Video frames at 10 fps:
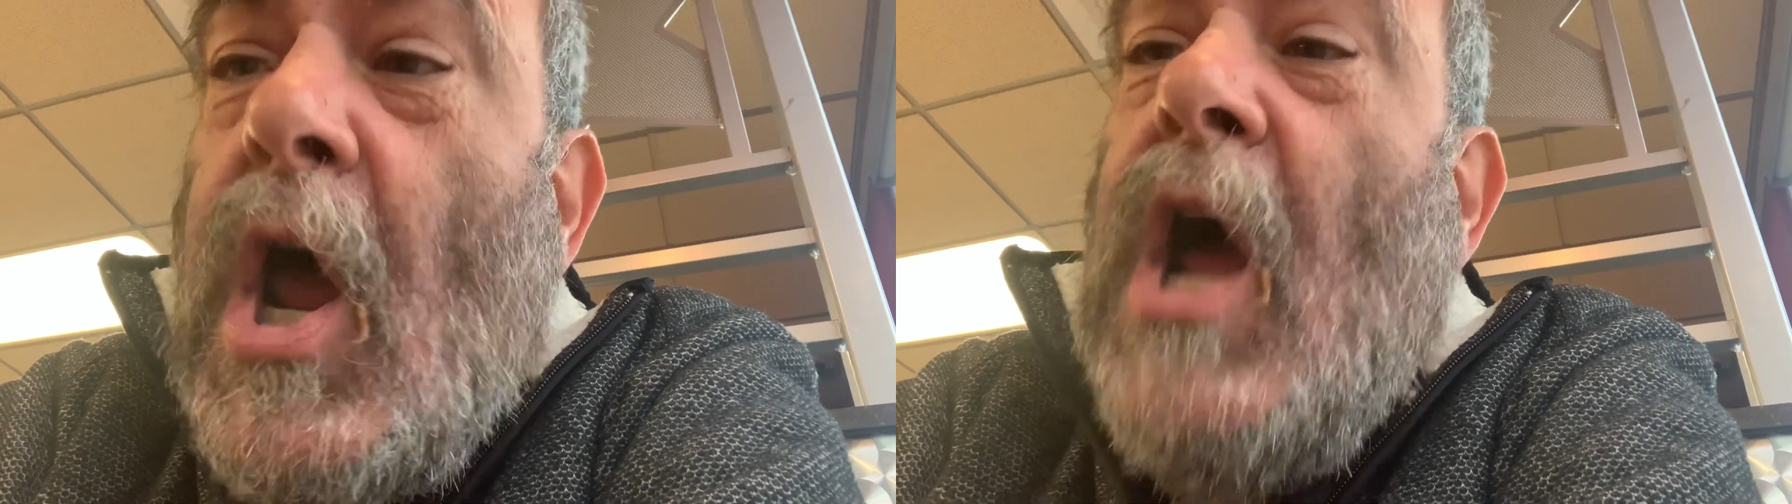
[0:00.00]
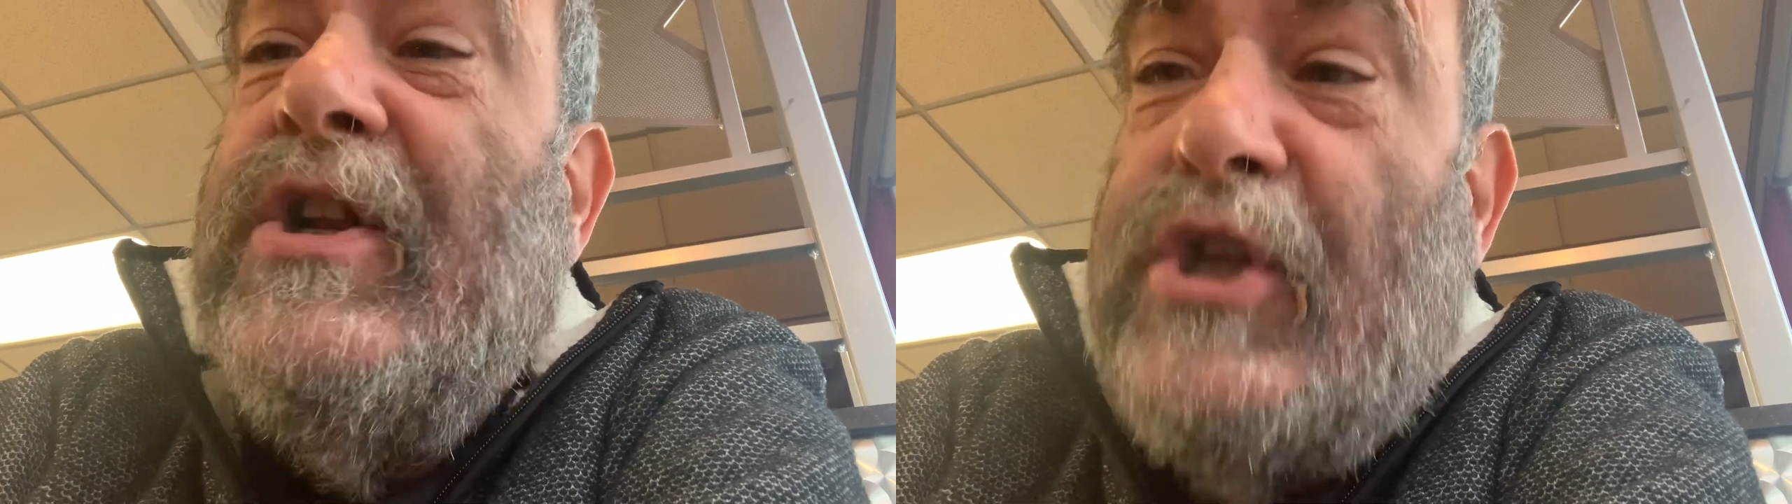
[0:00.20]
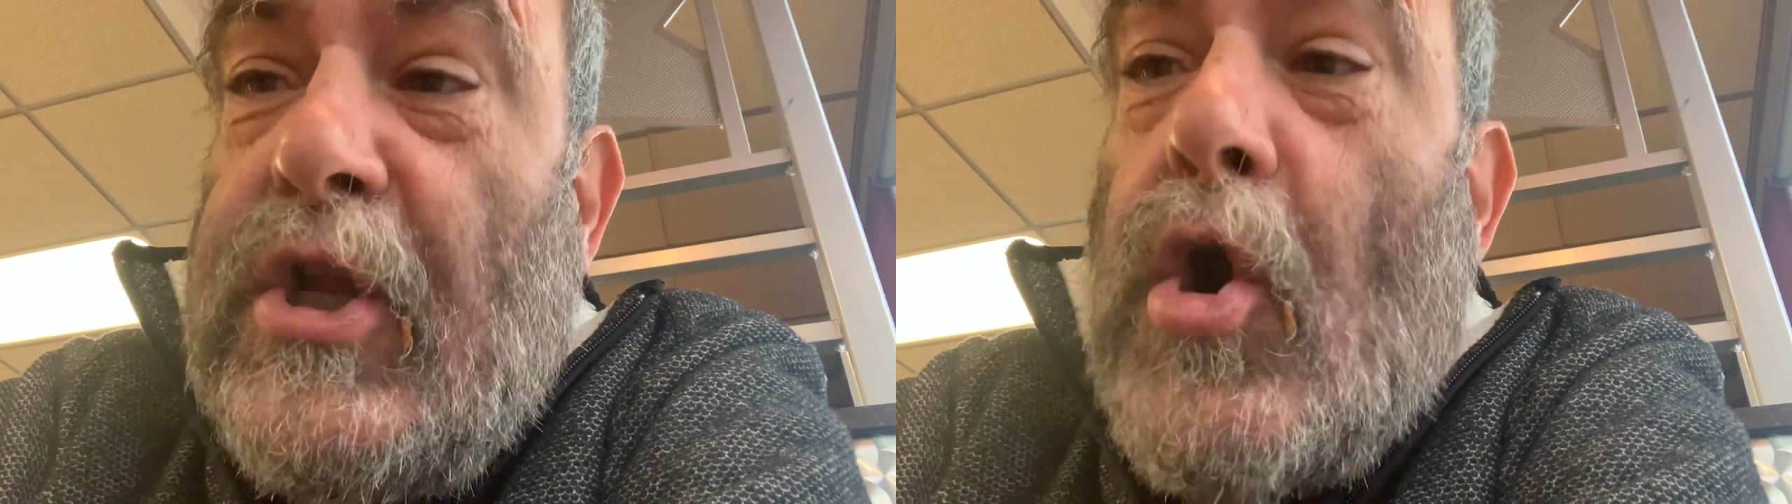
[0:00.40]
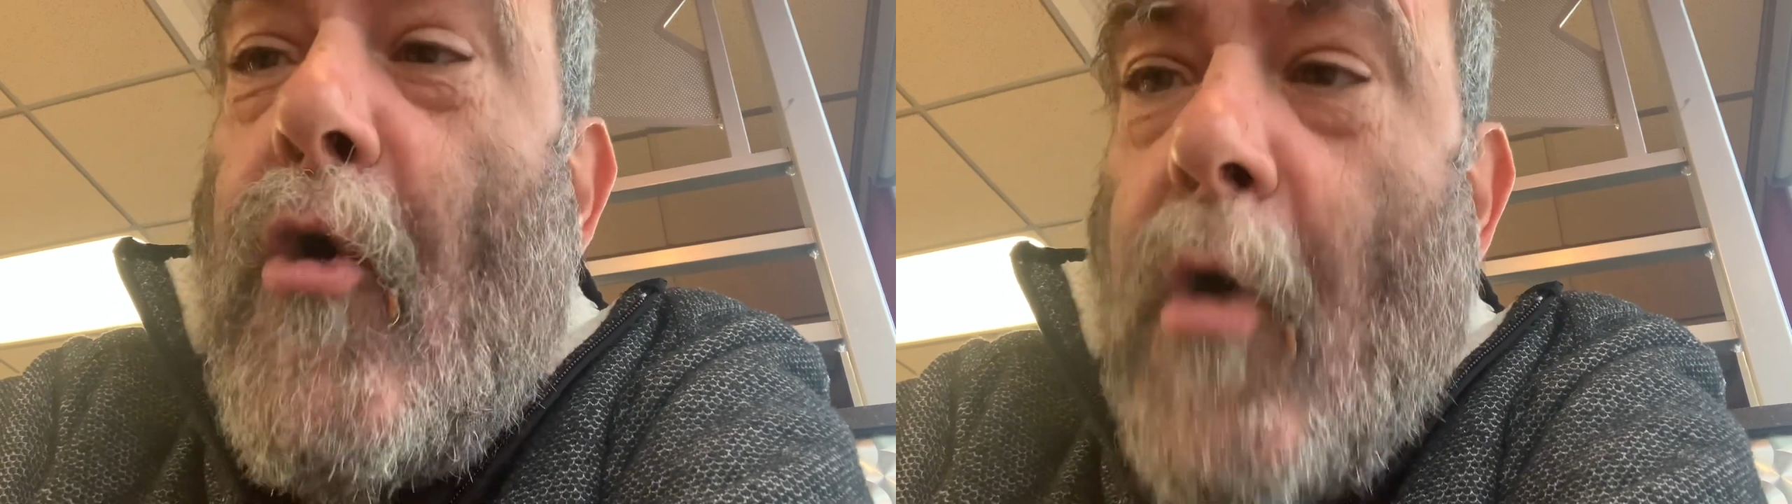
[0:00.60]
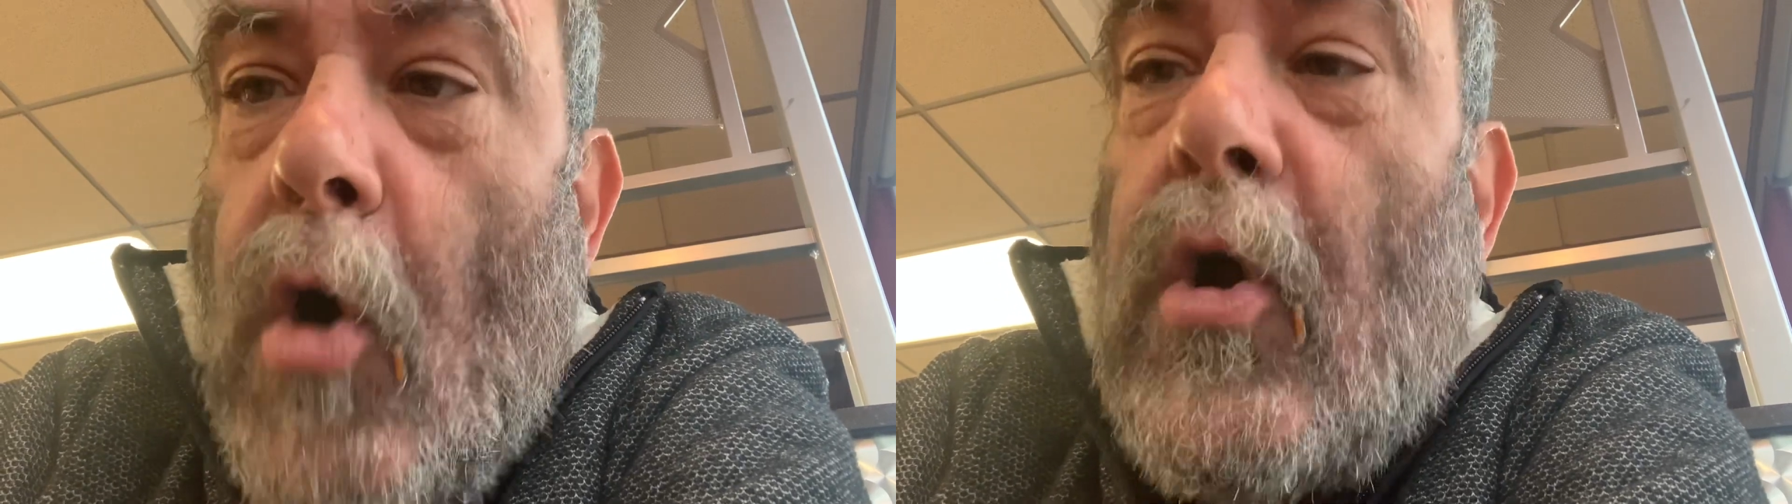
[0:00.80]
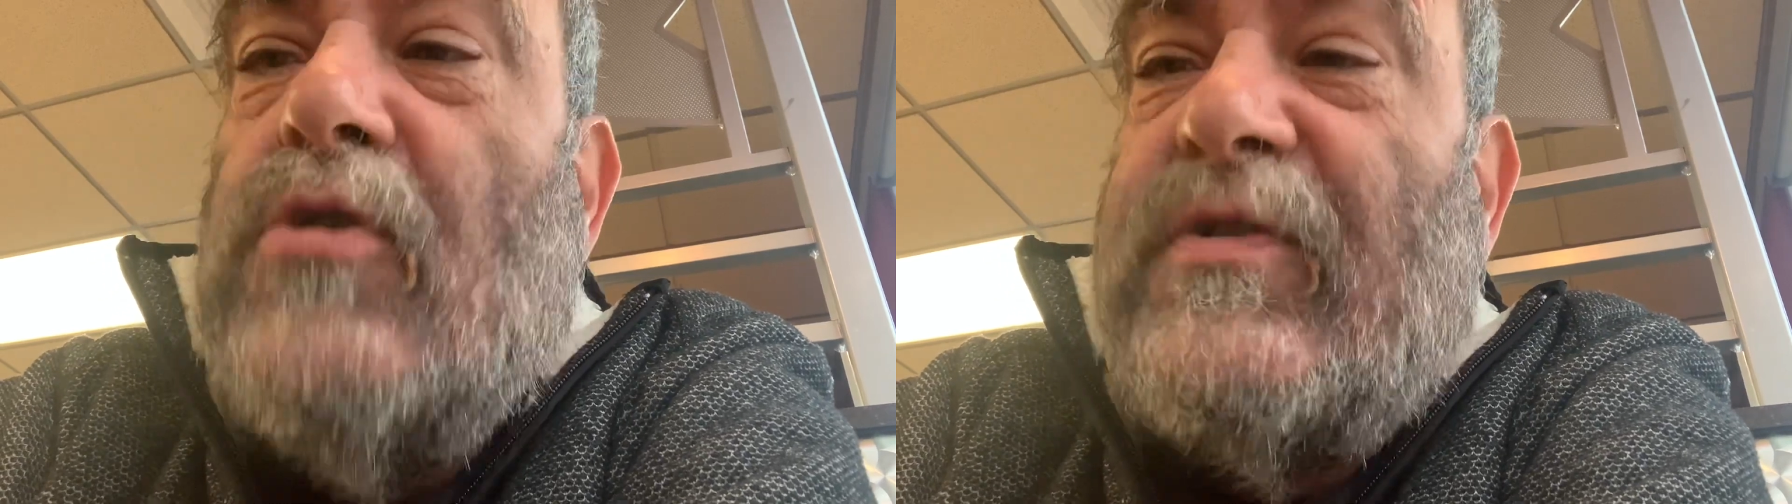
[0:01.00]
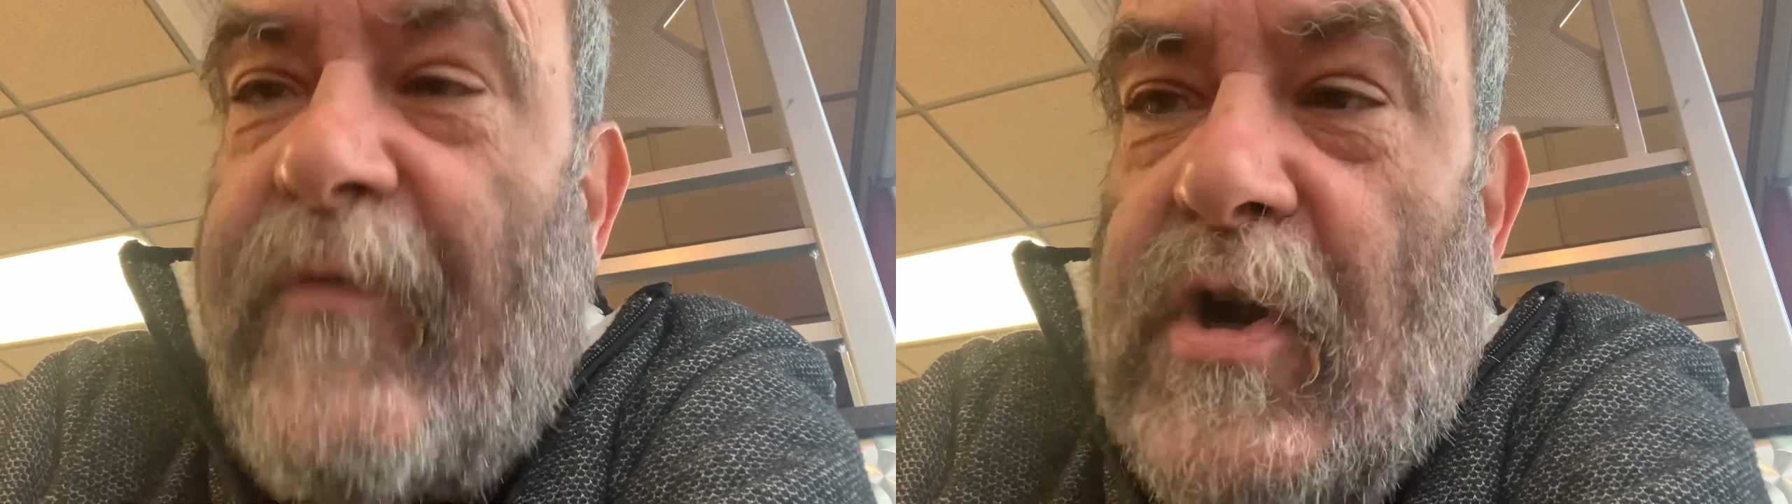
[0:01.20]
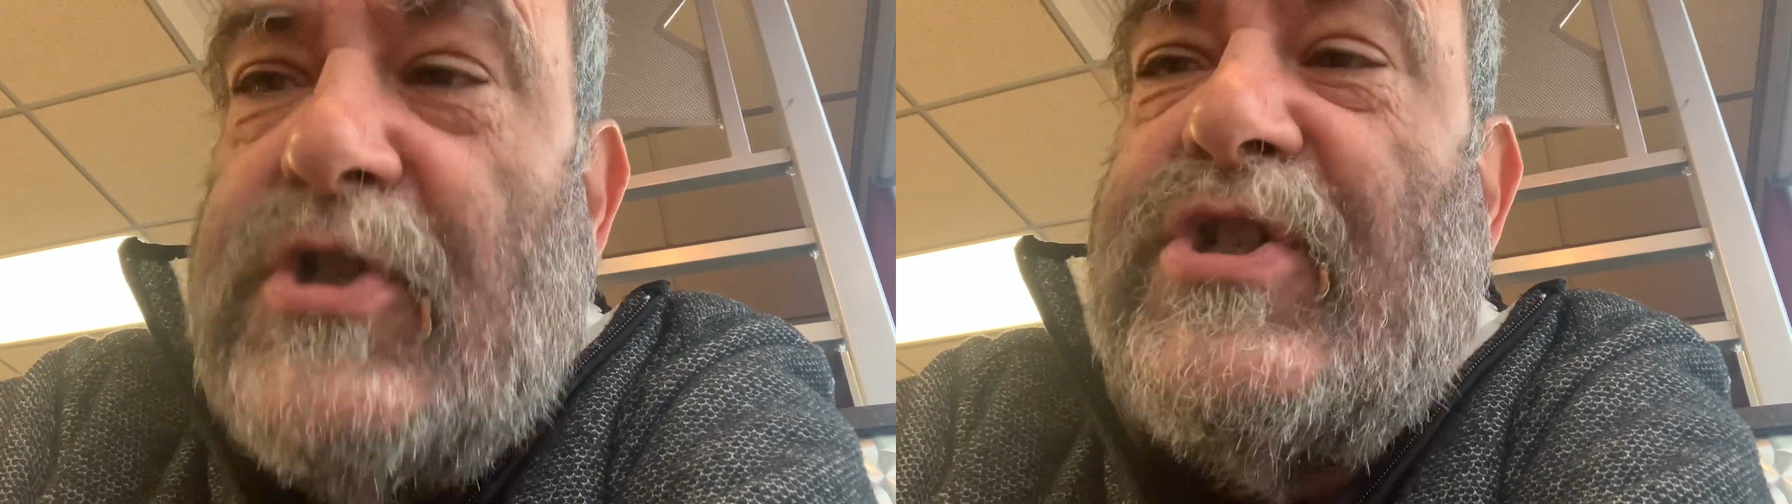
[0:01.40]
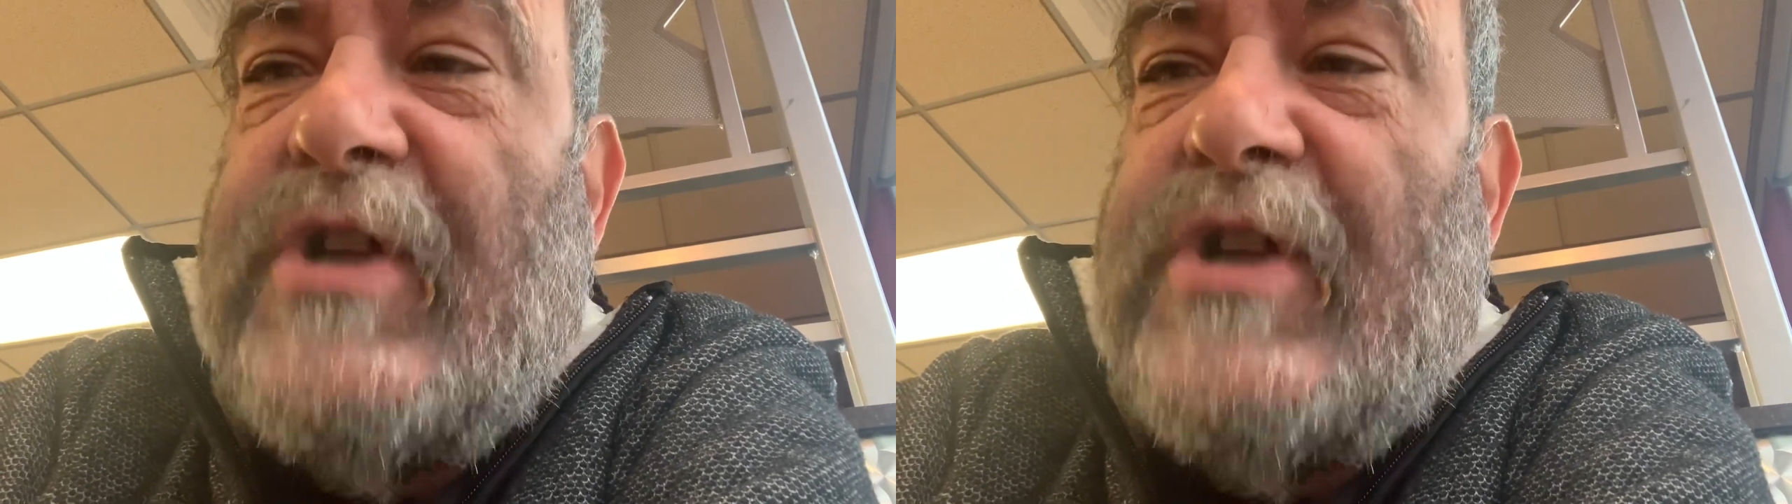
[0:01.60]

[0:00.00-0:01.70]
Deno Rocha's First